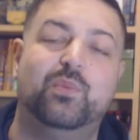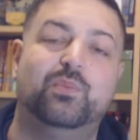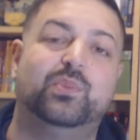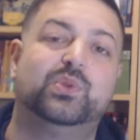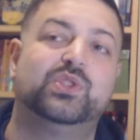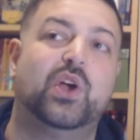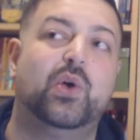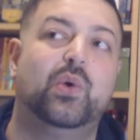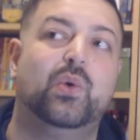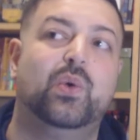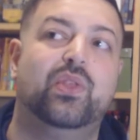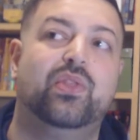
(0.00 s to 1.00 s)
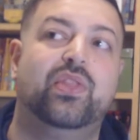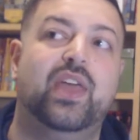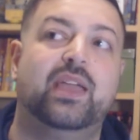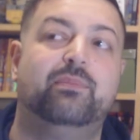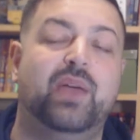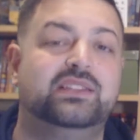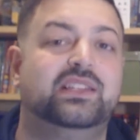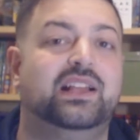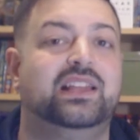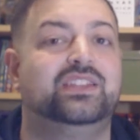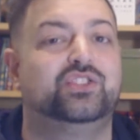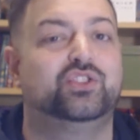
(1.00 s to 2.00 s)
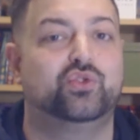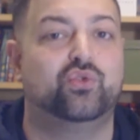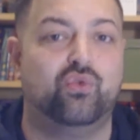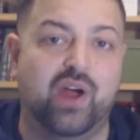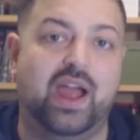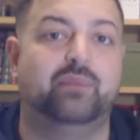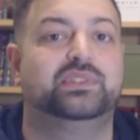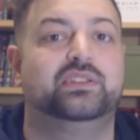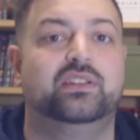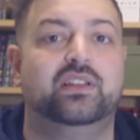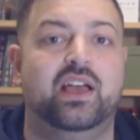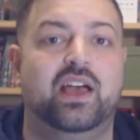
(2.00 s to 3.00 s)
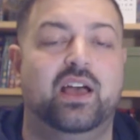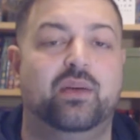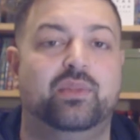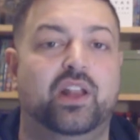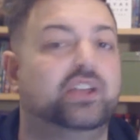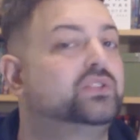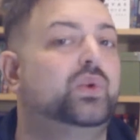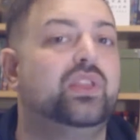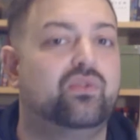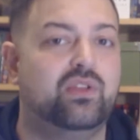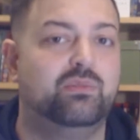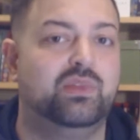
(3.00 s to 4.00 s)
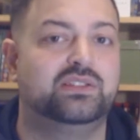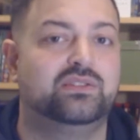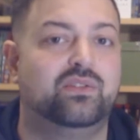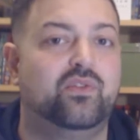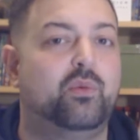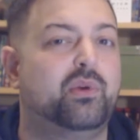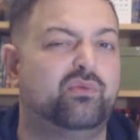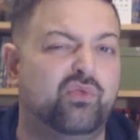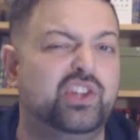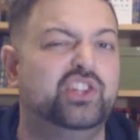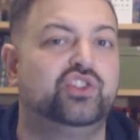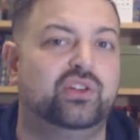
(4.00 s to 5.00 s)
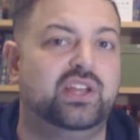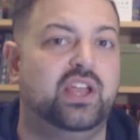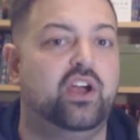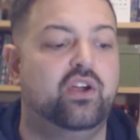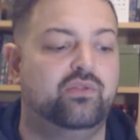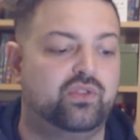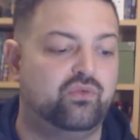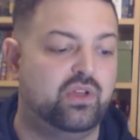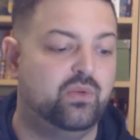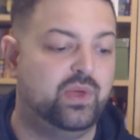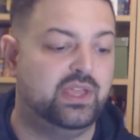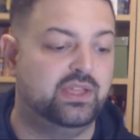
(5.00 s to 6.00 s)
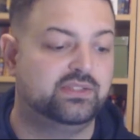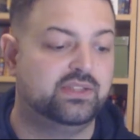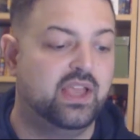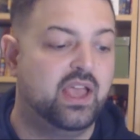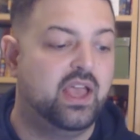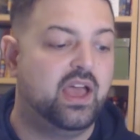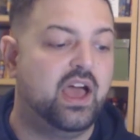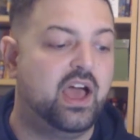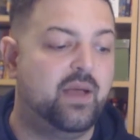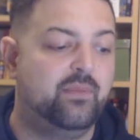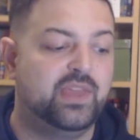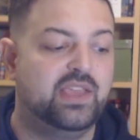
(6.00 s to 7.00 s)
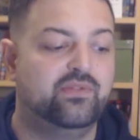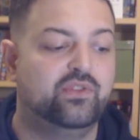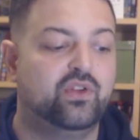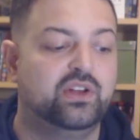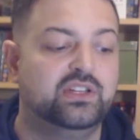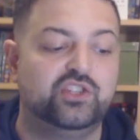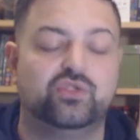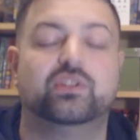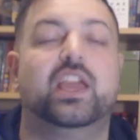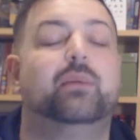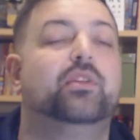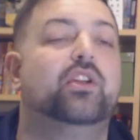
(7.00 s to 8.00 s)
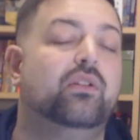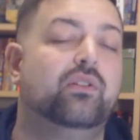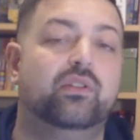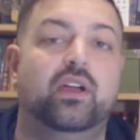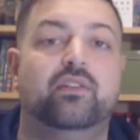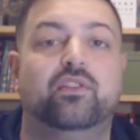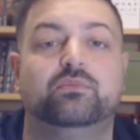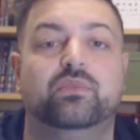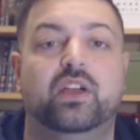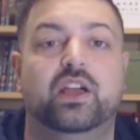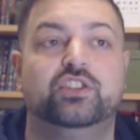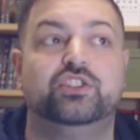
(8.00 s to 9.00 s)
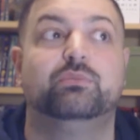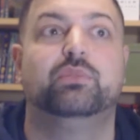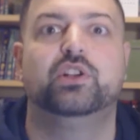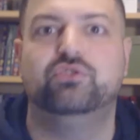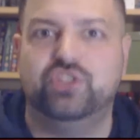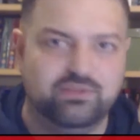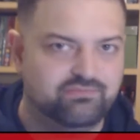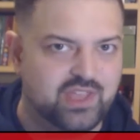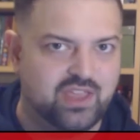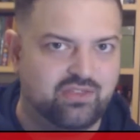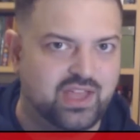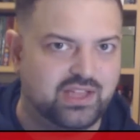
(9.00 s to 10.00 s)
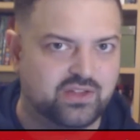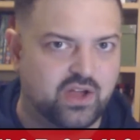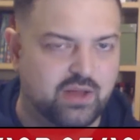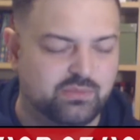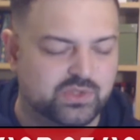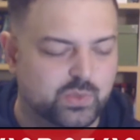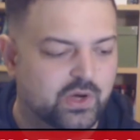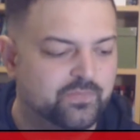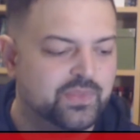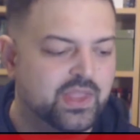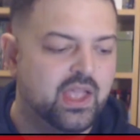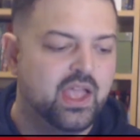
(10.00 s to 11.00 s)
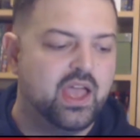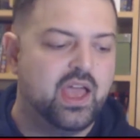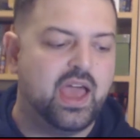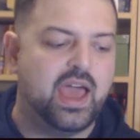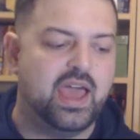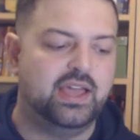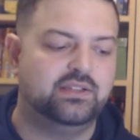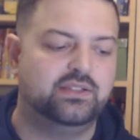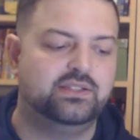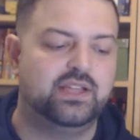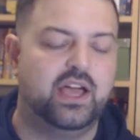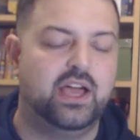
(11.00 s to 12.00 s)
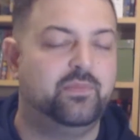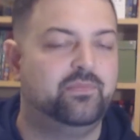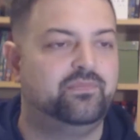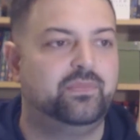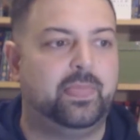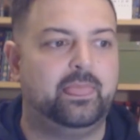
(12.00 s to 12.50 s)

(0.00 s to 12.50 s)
So they basically scrapped the last 23 minutes of the film and reshot it over 3 weeks. They even got an additional cameo from Jim Belushi in that time as well. And